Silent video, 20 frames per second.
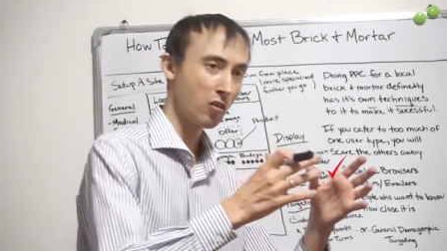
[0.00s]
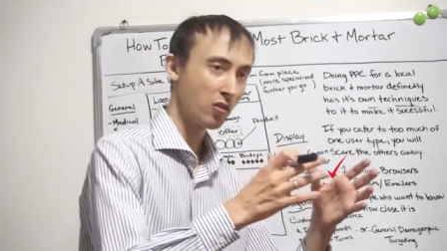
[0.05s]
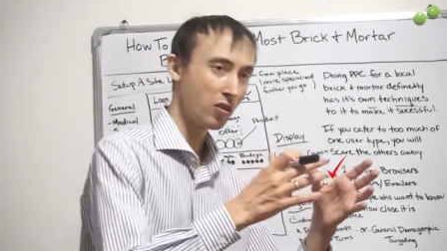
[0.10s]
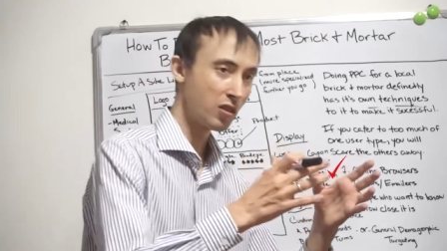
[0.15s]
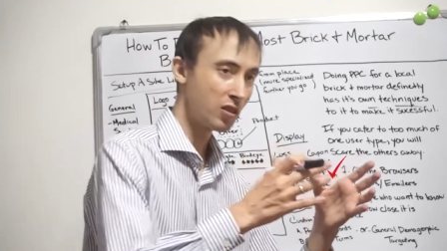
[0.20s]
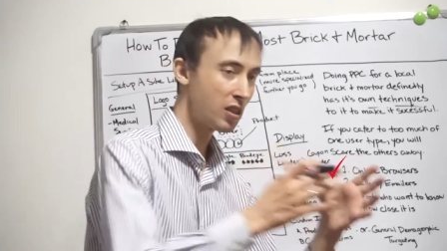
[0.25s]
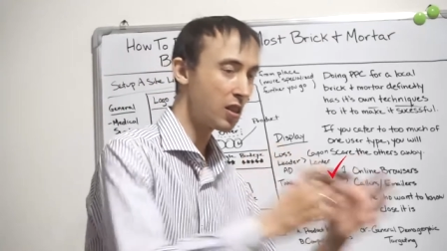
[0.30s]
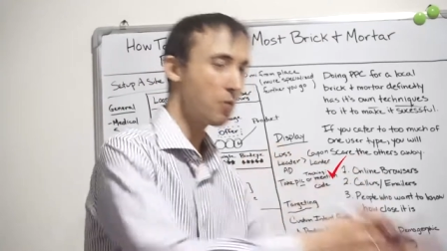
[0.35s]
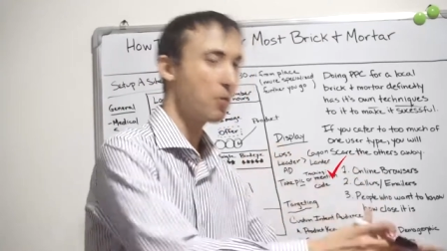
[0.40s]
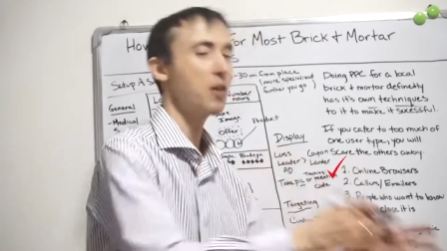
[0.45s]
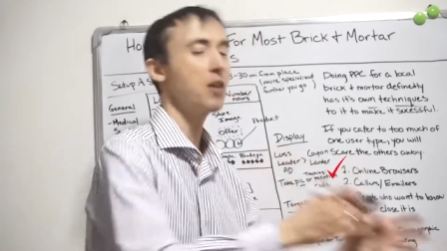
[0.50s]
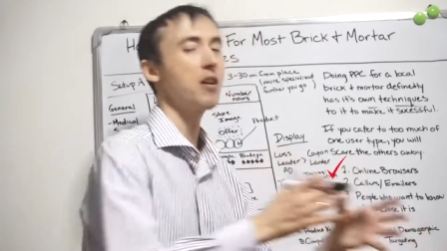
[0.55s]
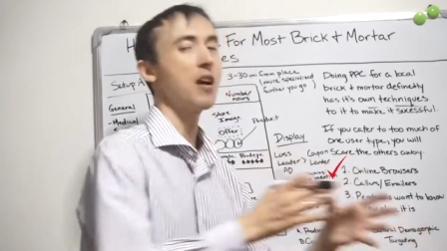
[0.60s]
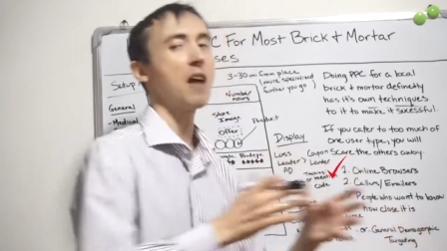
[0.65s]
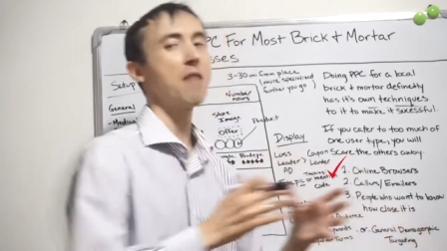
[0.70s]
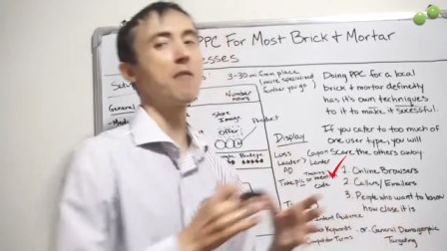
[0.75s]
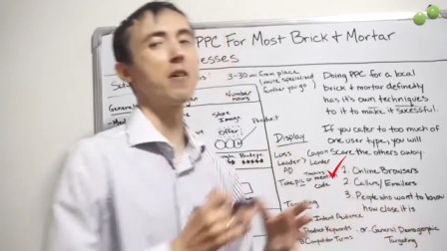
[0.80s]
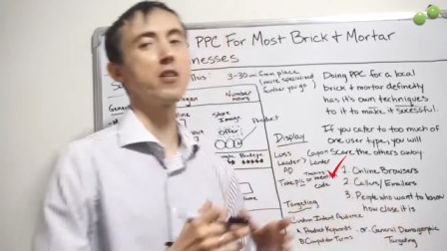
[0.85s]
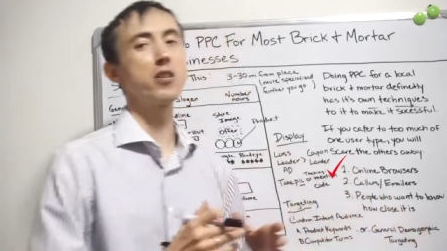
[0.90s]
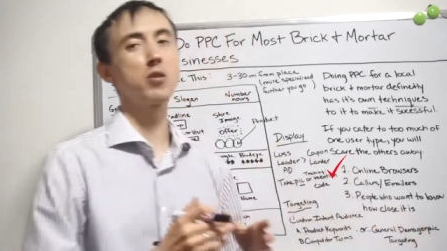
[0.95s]
see what you
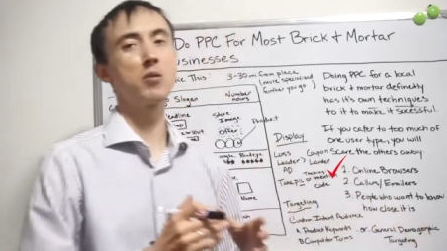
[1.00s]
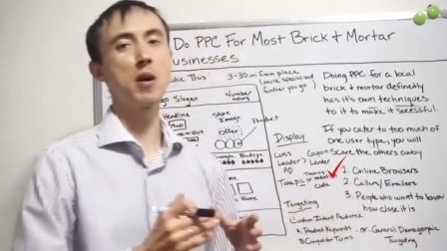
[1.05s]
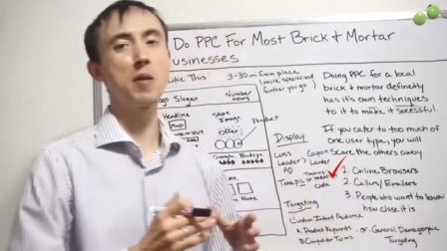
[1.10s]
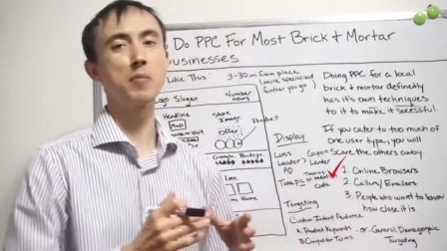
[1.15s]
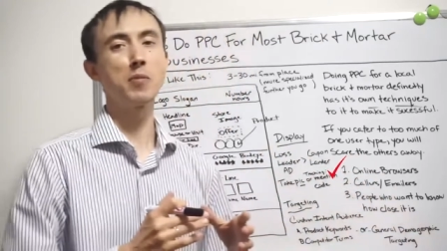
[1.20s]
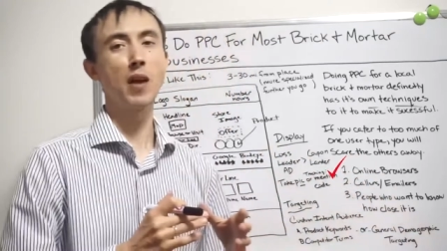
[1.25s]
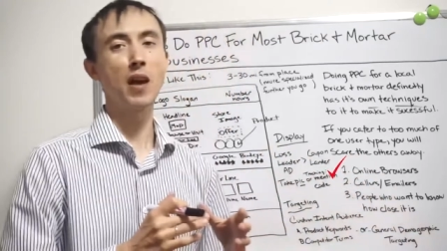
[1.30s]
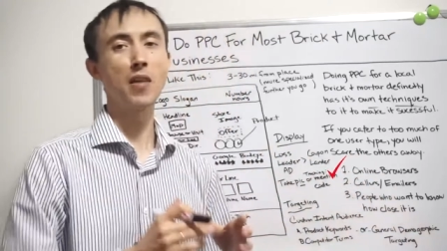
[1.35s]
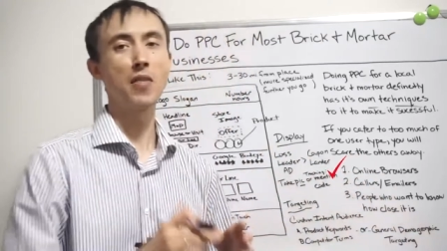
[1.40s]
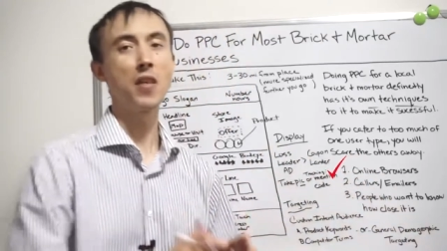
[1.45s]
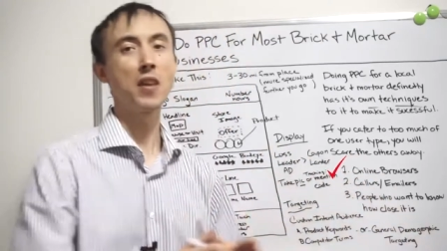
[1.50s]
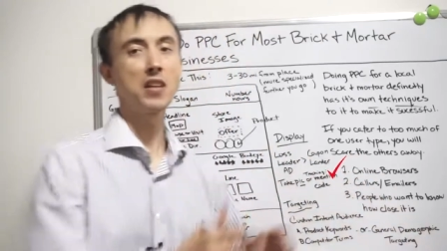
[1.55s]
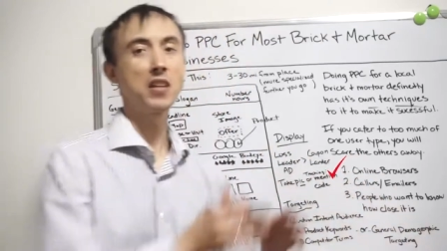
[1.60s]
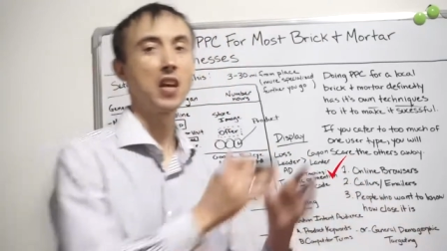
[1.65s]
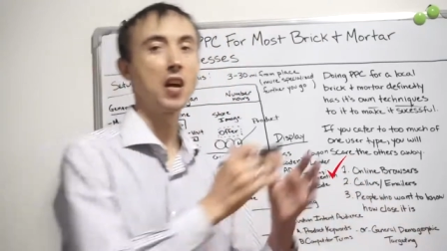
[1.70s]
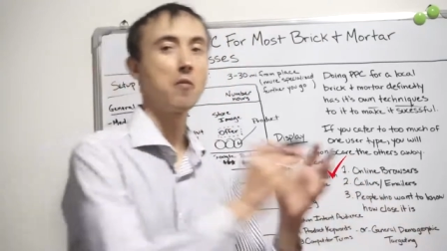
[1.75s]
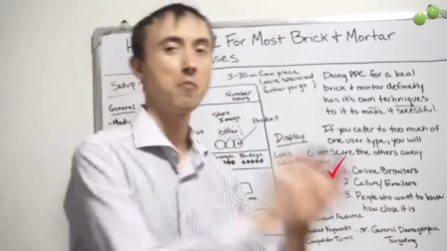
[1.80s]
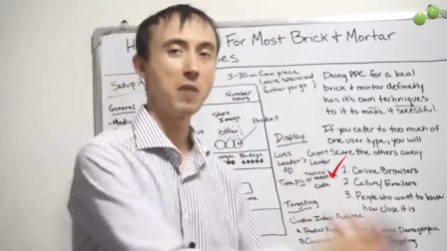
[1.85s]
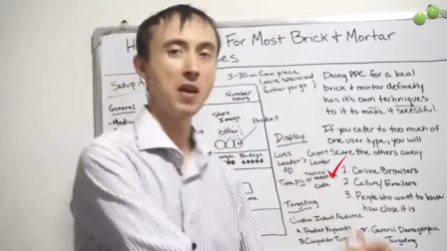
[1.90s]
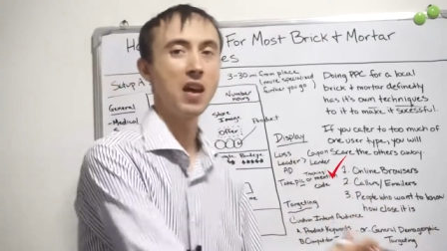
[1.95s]
have on your website, then
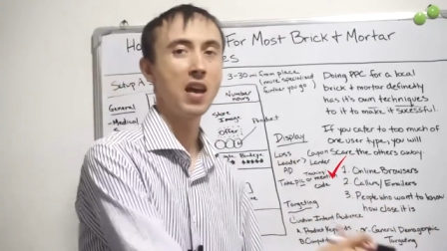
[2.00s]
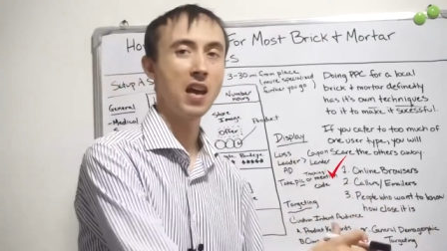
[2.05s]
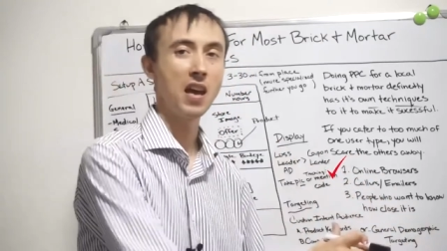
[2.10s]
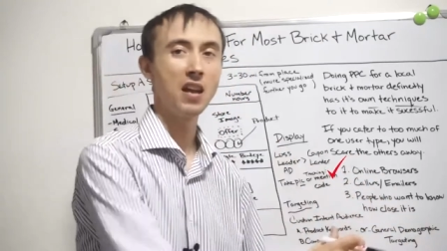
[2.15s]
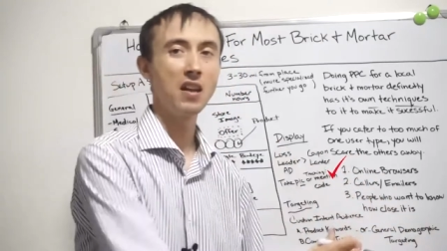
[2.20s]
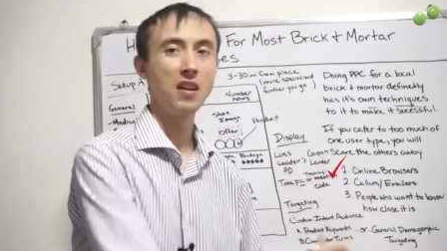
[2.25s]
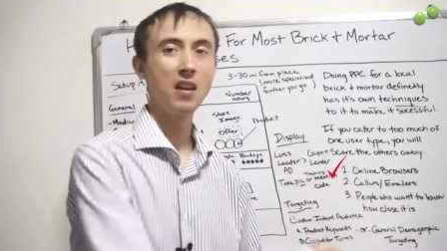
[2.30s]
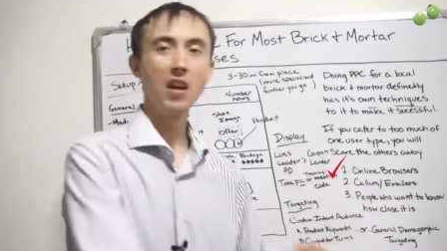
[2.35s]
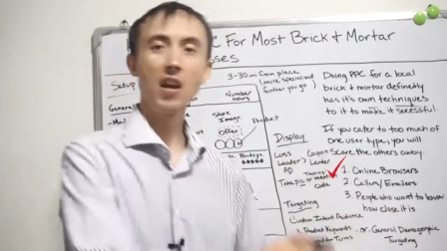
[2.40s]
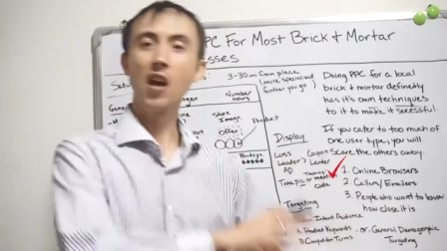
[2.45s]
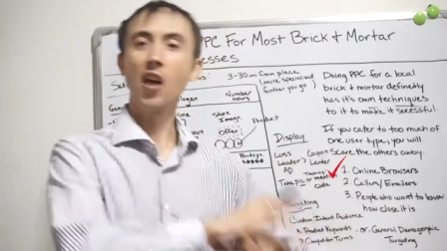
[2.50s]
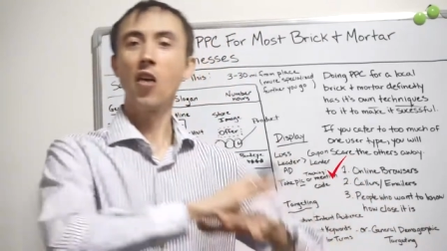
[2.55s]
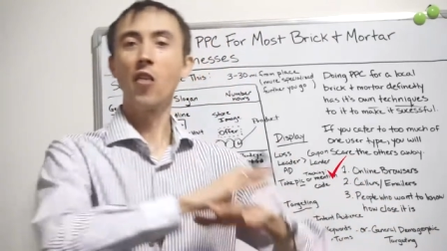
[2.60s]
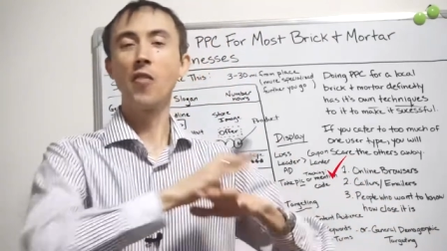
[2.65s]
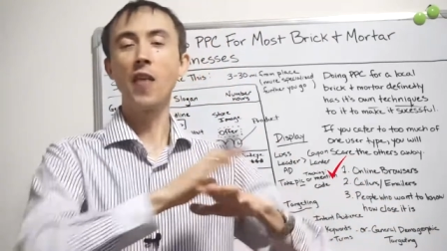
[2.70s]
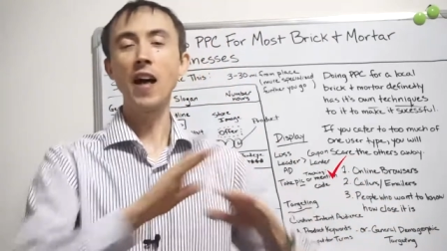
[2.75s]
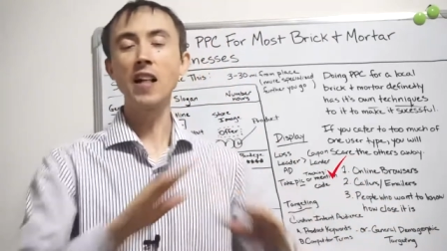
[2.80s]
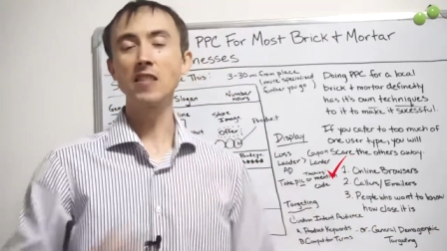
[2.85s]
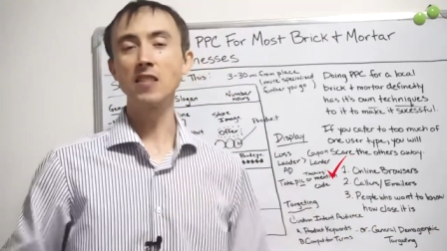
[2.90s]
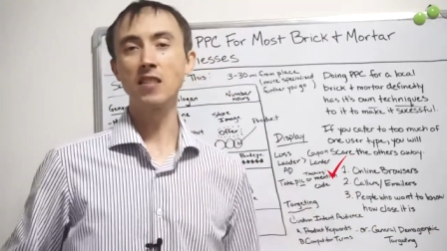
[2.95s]
come in.
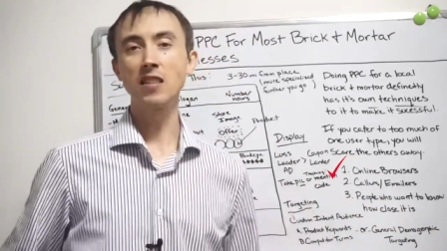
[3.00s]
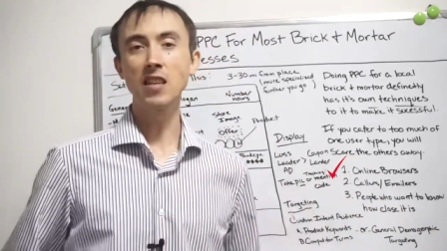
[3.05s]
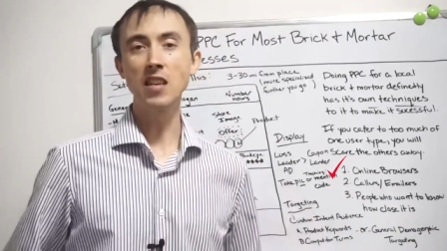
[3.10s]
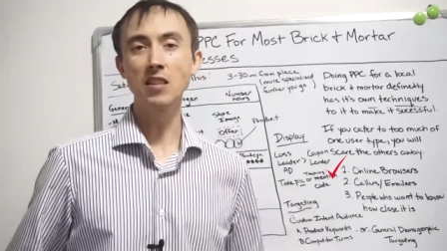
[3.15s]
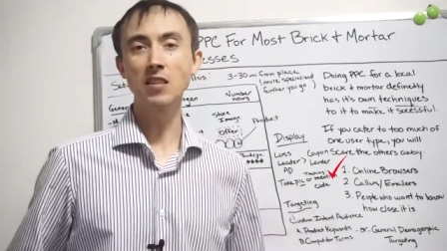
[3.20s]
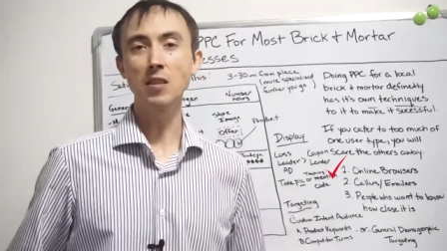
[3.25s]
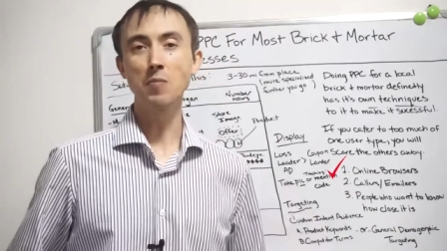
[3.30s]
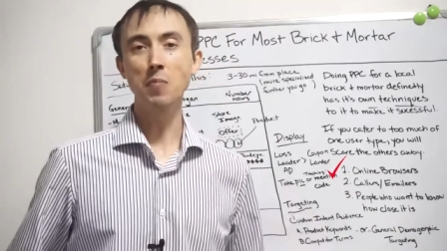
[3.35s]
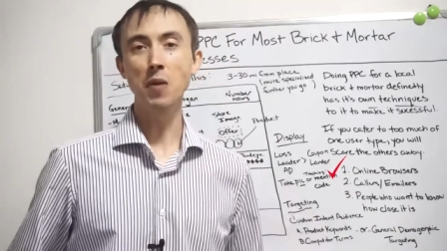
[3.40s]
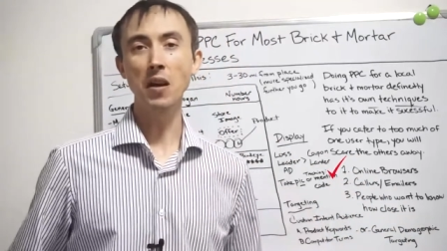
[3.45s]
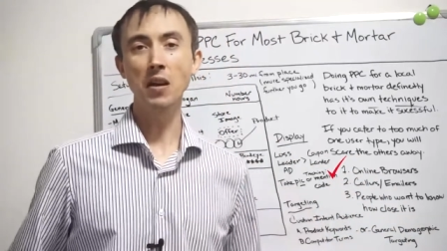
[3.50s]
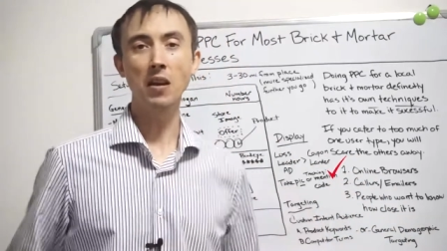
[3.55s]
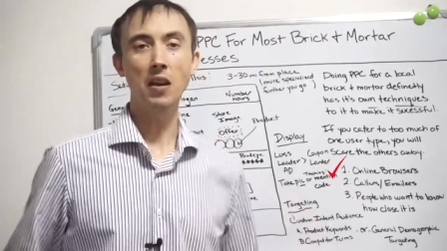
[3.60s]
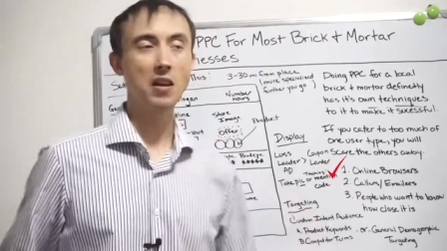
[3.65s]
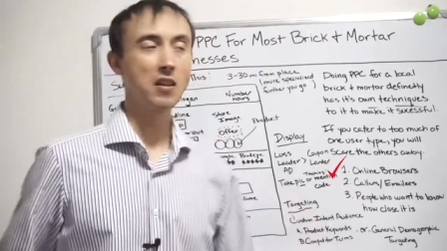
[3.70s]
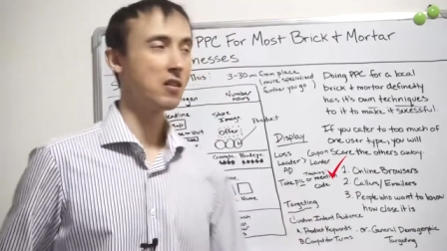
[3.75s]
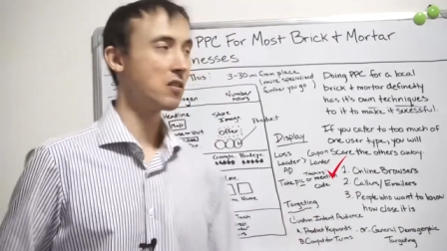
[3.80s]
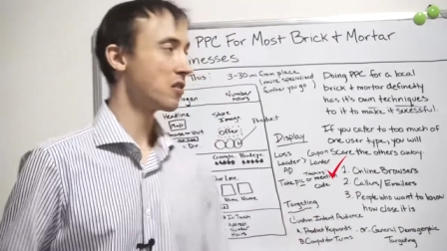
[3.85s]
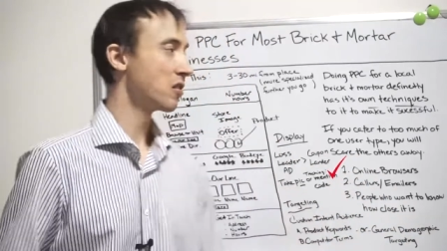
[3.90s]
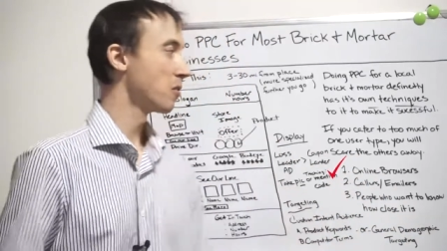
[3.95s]
That's easy
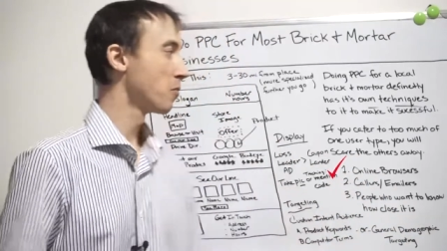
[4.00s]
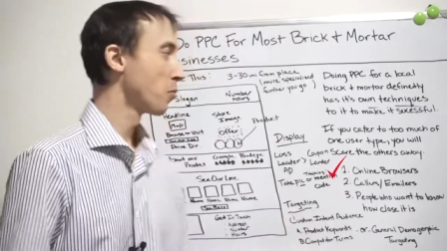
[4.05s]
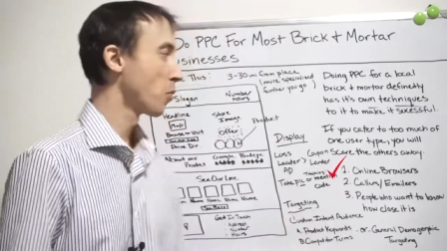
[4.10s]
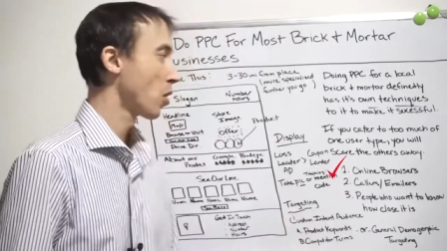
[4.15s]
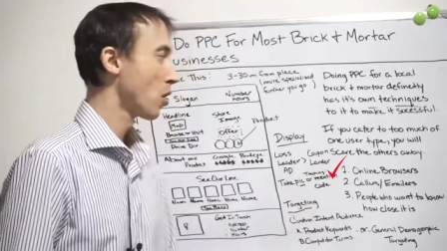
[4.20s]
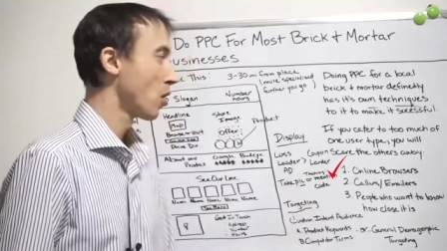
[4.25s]
pickings.